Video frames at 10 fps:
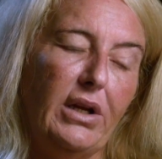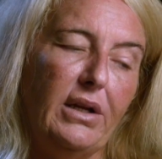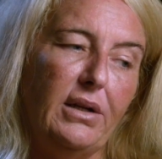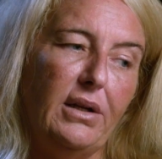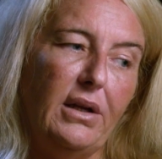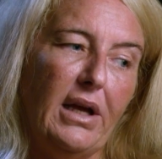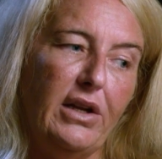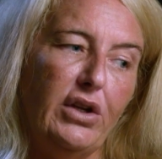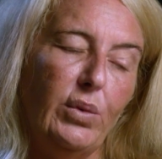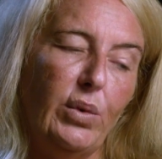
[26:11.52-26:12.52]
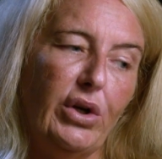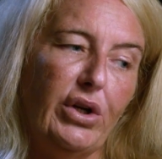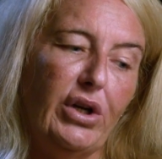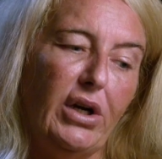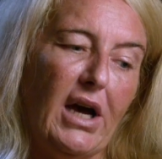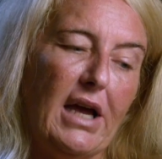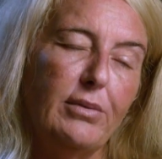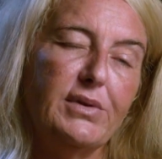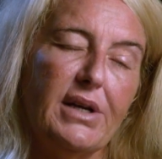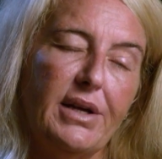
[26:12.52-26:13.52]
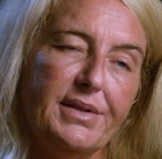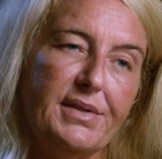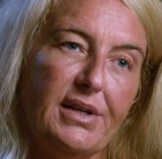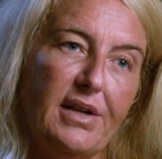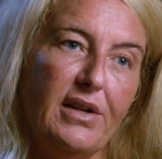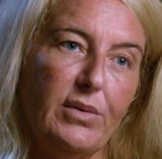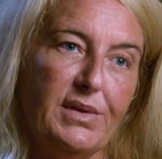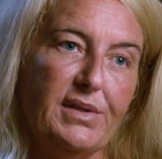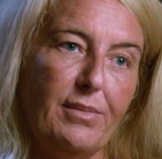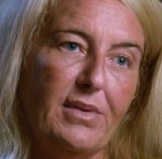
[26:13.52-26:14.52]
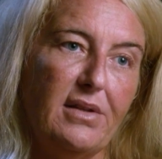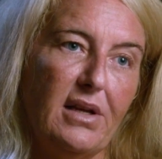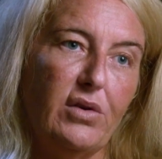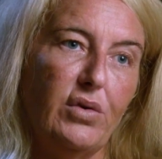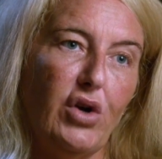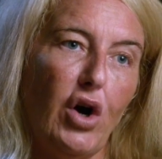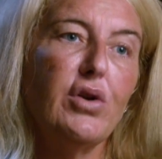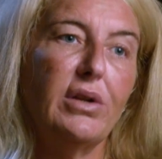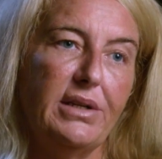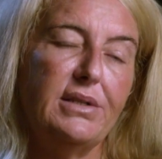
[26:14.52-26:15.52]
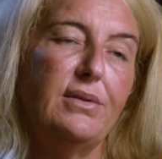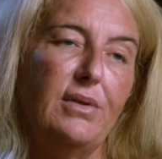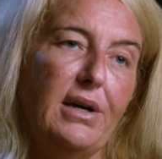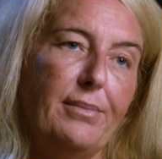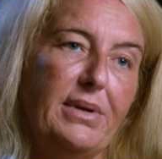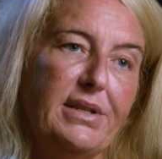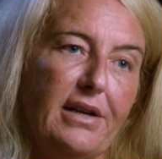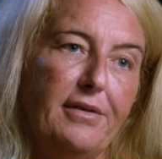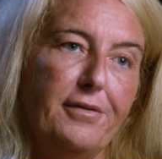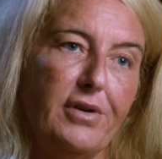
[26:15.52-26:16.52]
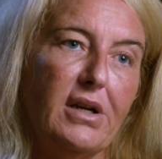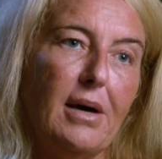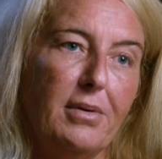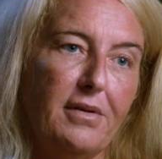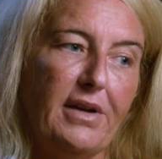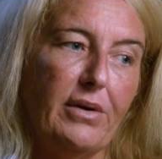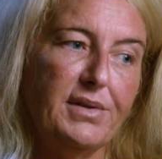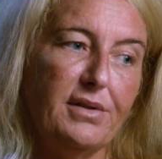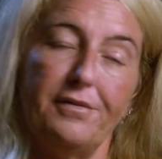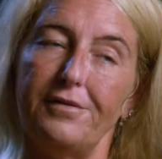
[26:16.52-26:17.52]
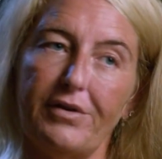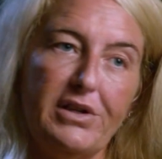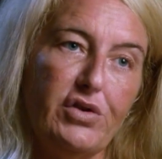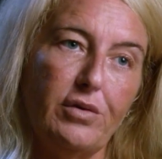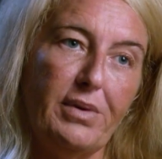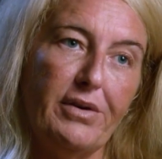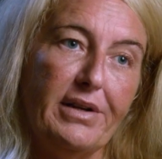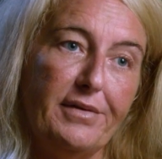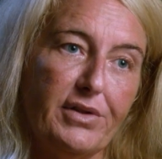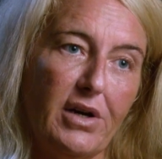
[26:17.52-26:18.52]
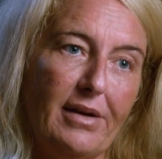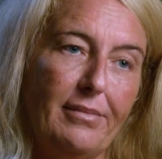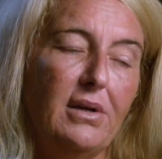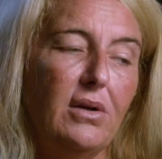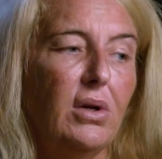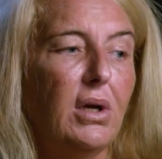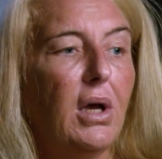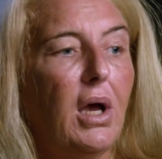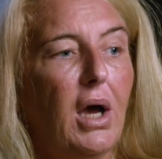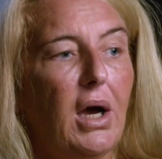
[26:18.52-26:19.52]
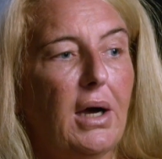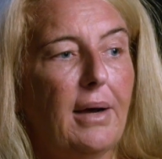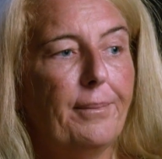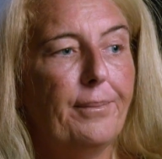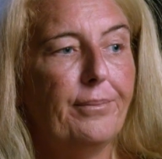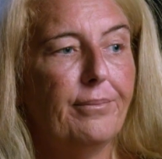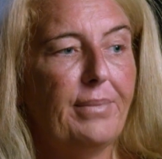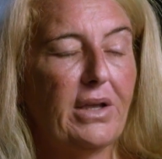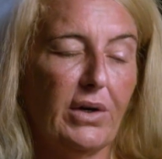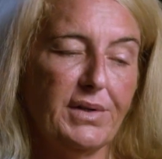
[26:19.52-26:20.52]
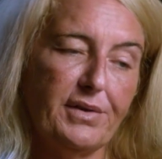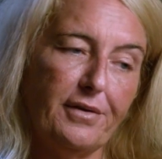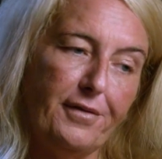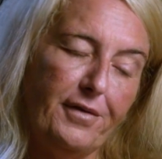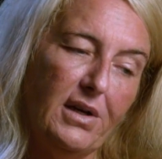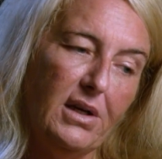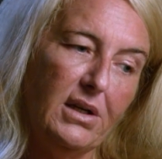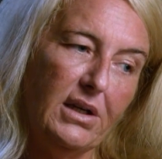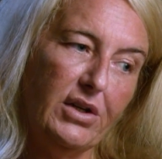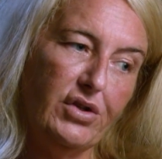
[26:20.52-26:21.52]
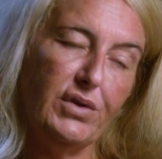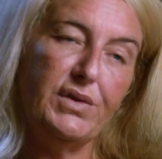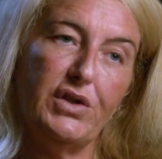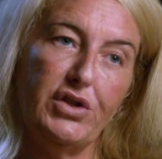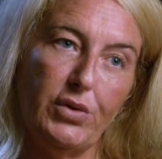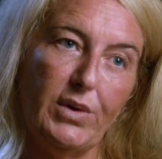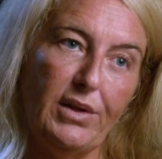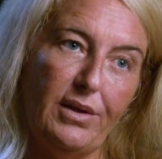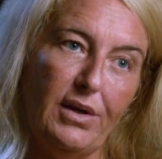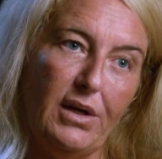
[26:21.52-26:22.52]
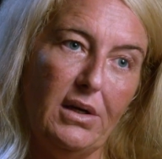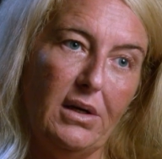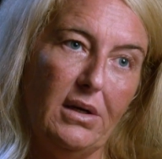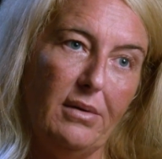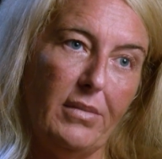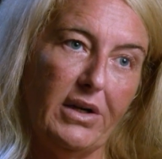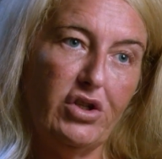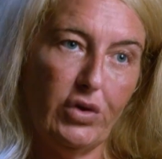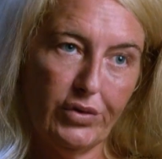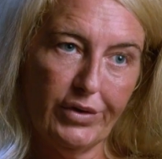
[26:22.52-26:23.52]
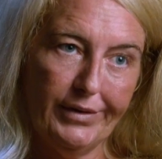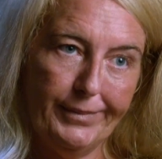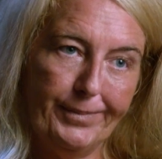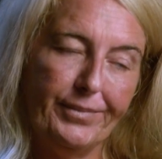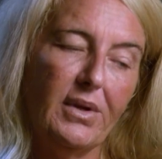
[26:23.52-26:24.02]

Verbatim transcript: it, and you were able to understand that it was something that could only um, be done for a couple of hours in a very short period of time um, because of issues to do with my children.